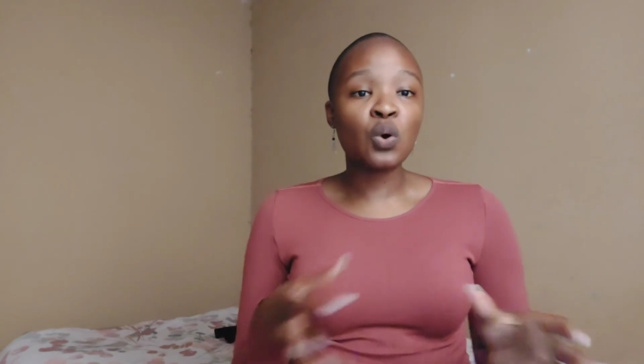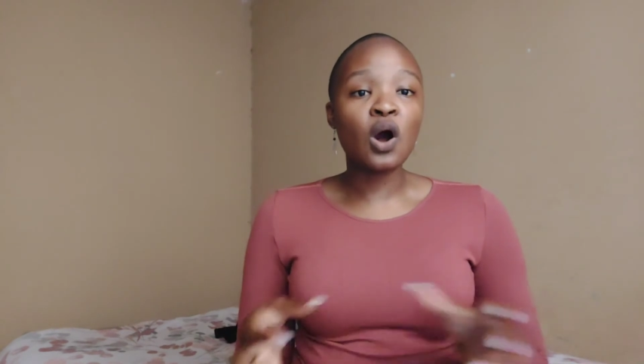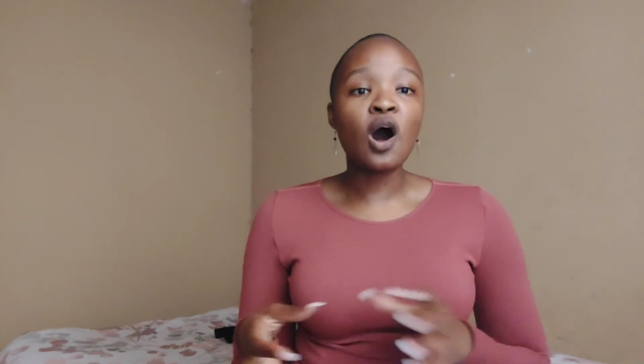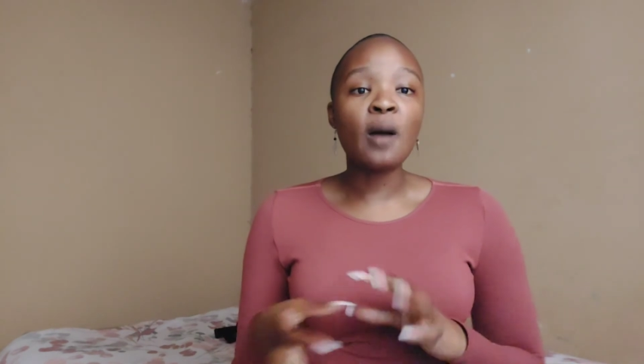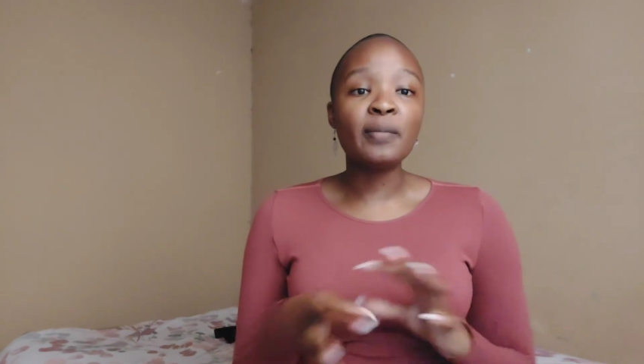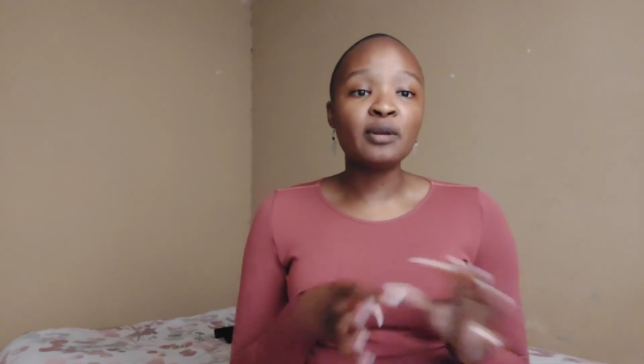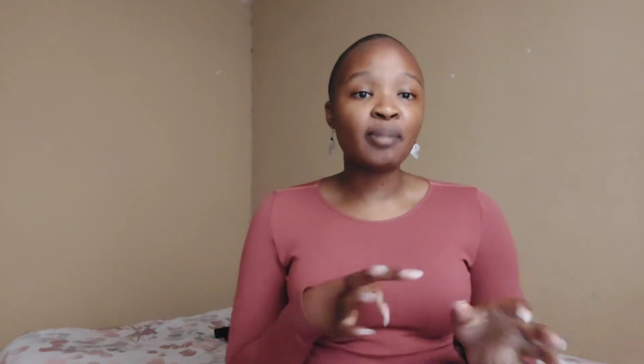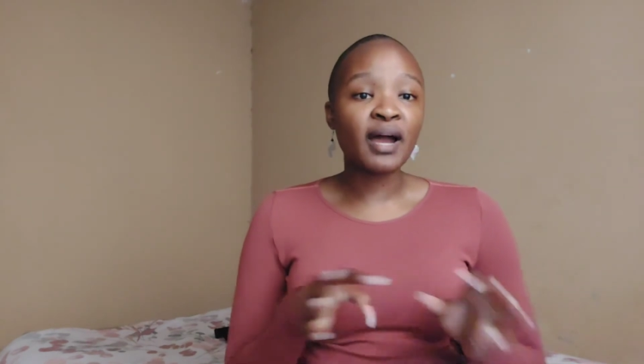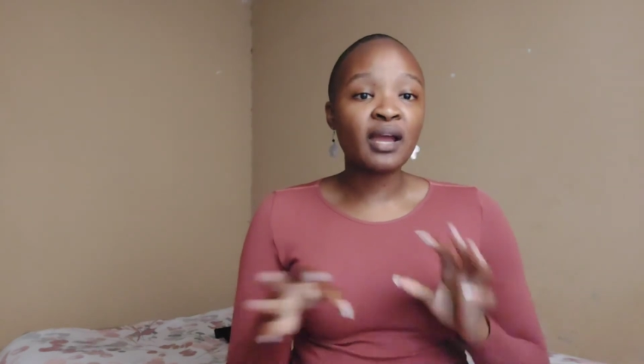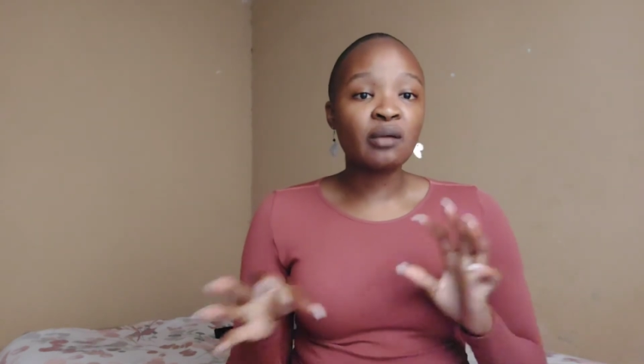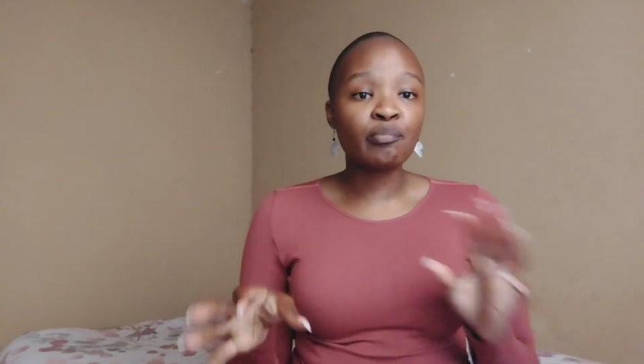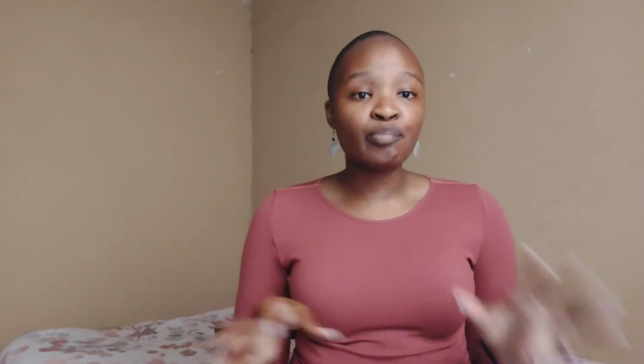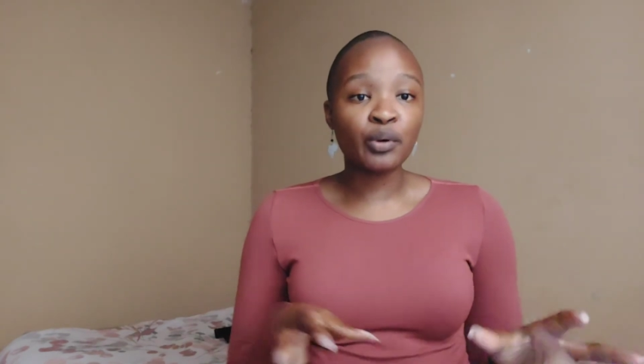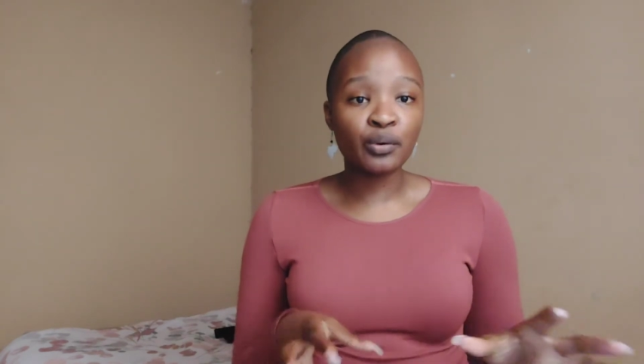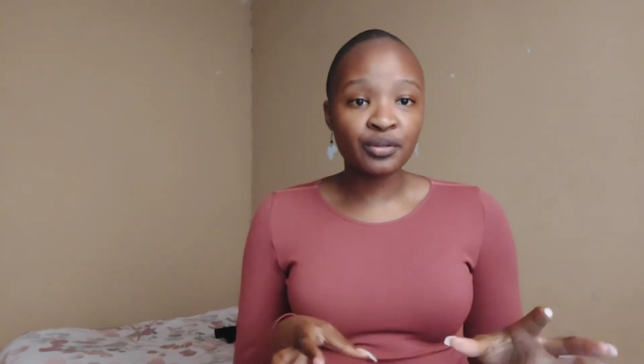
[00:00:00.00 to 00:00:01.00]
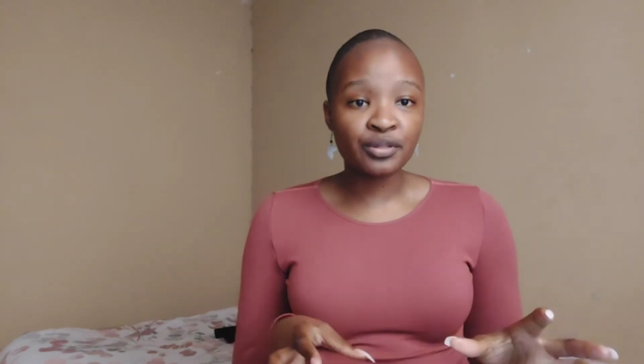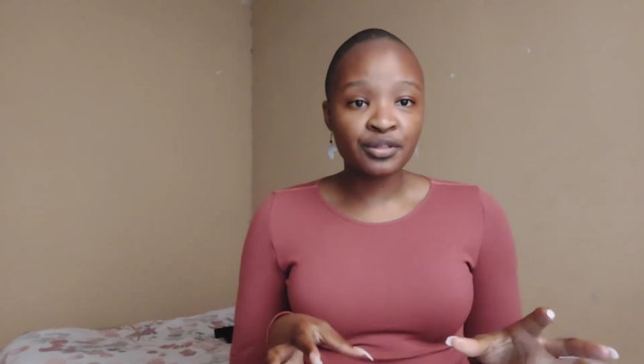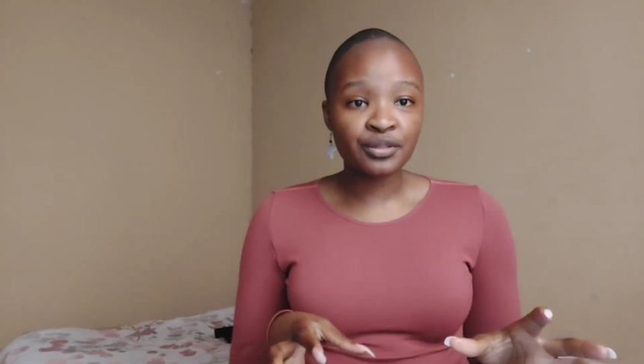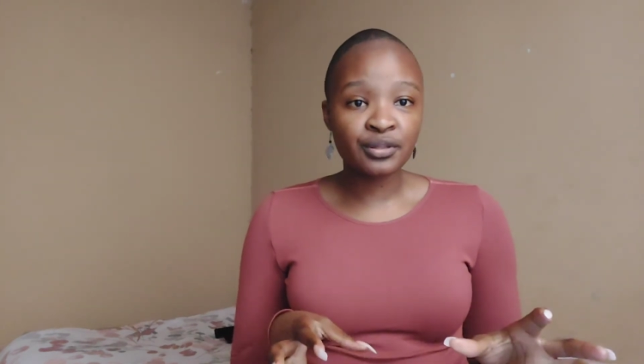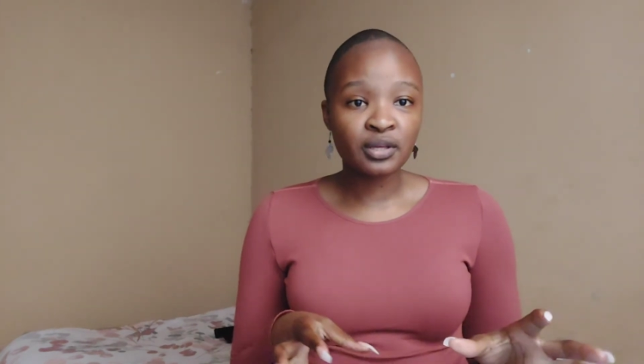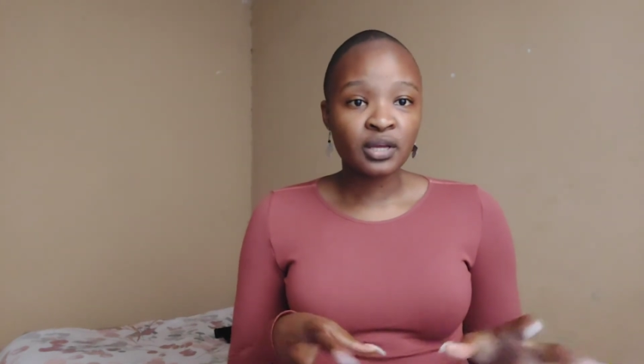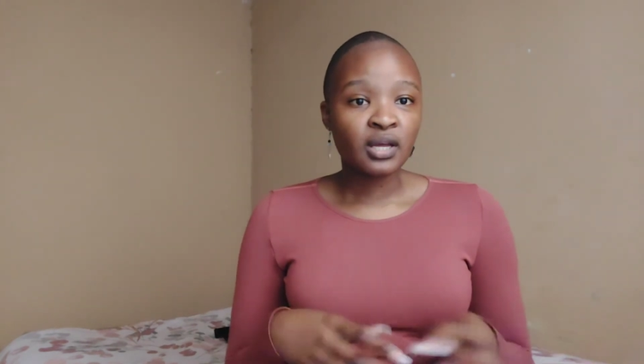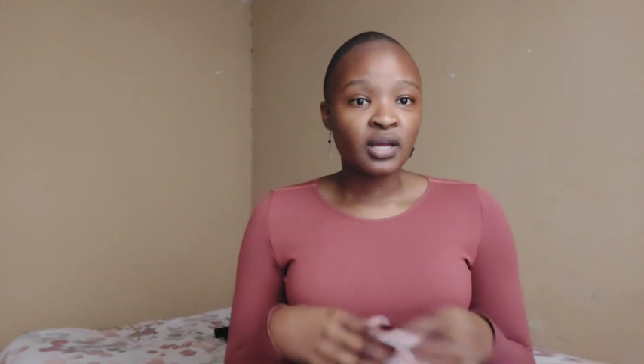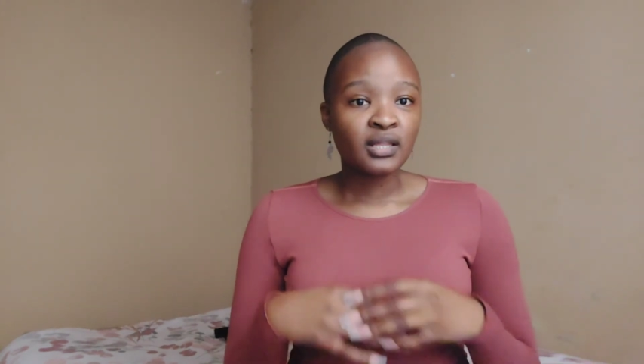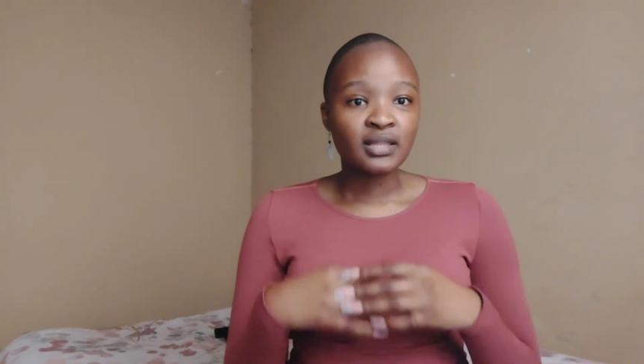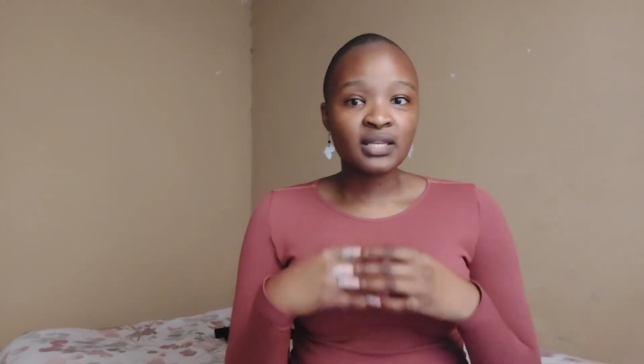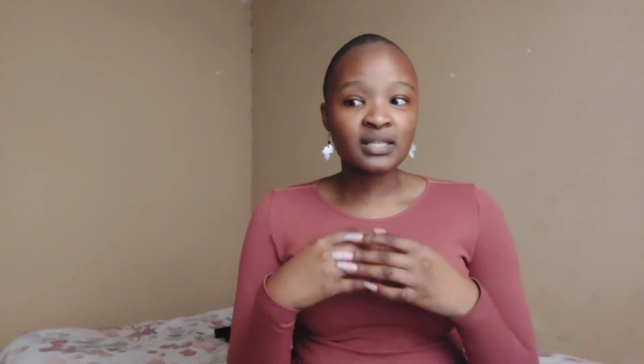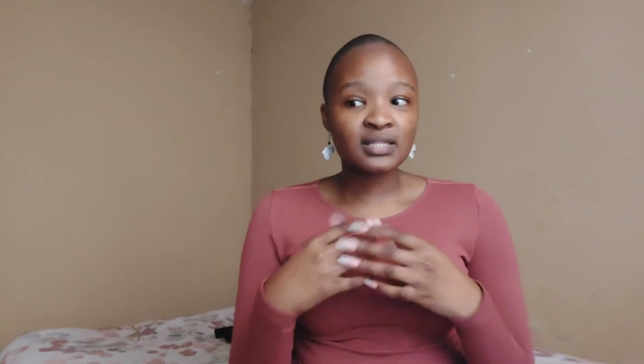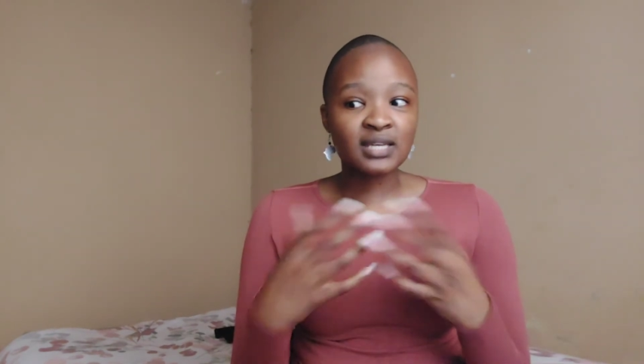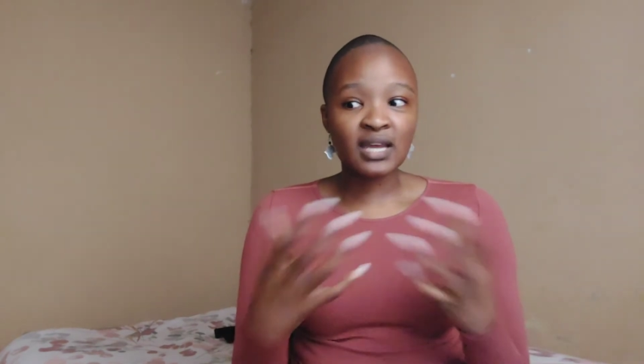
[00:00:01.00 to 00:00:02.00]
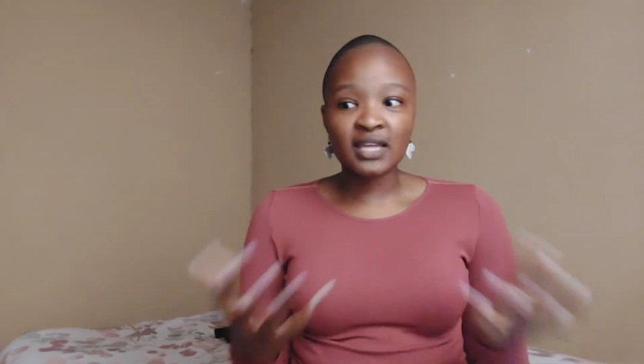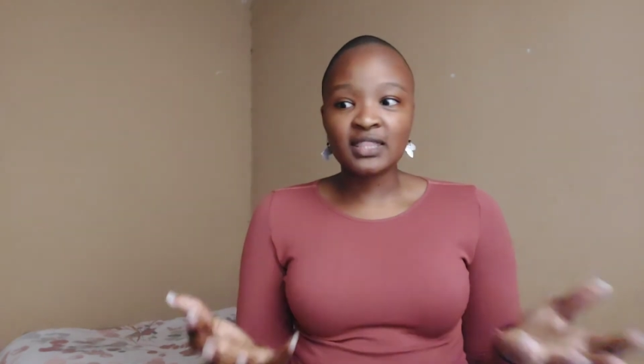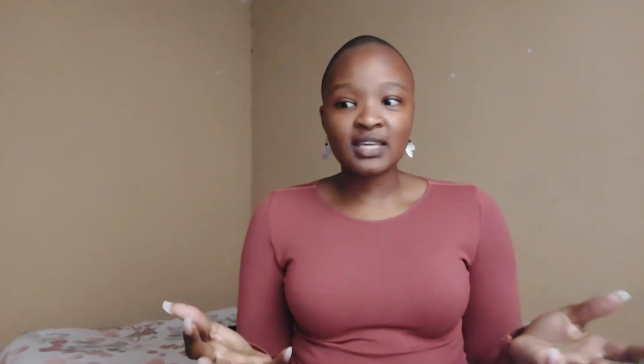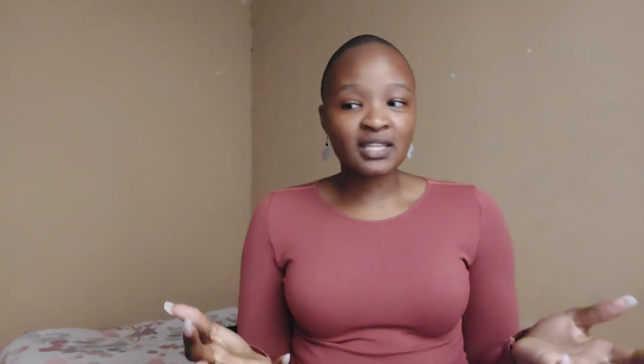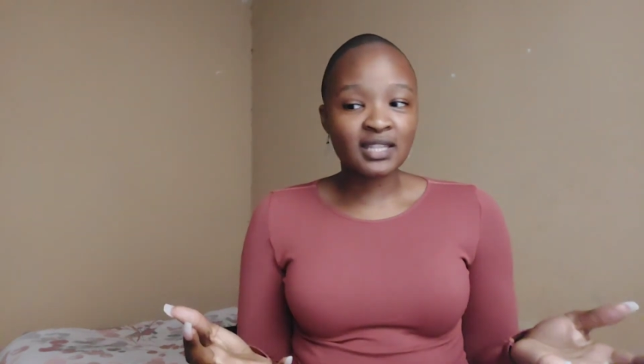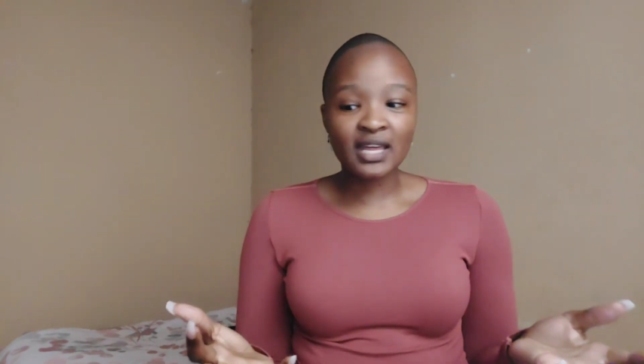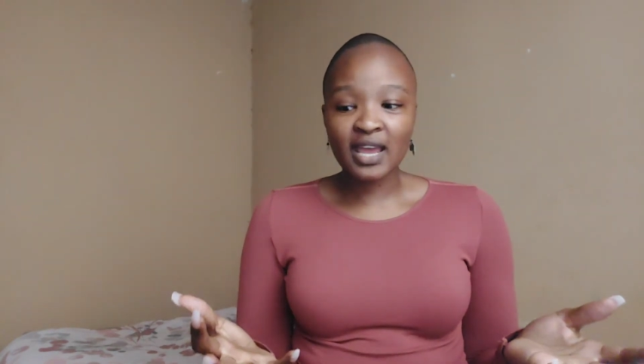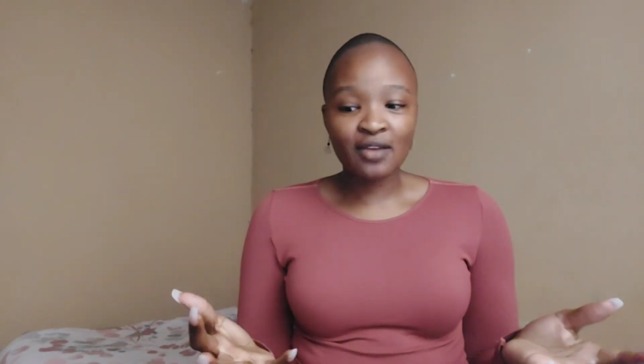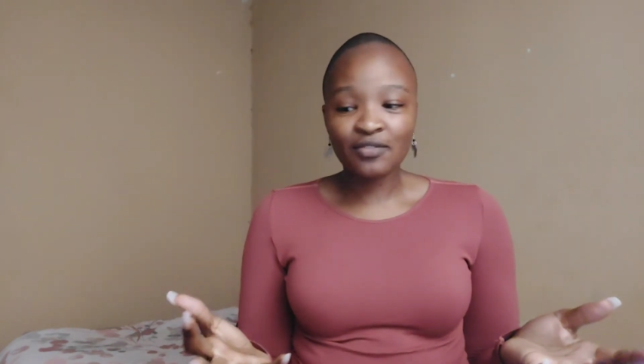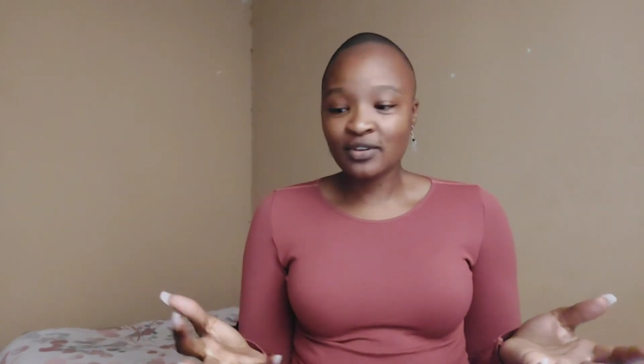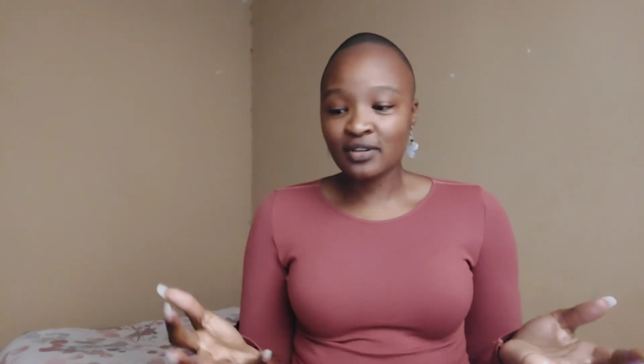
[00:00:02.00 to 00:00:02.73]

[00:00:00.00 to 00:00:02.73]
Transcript: no harm in buying both. There's nothing that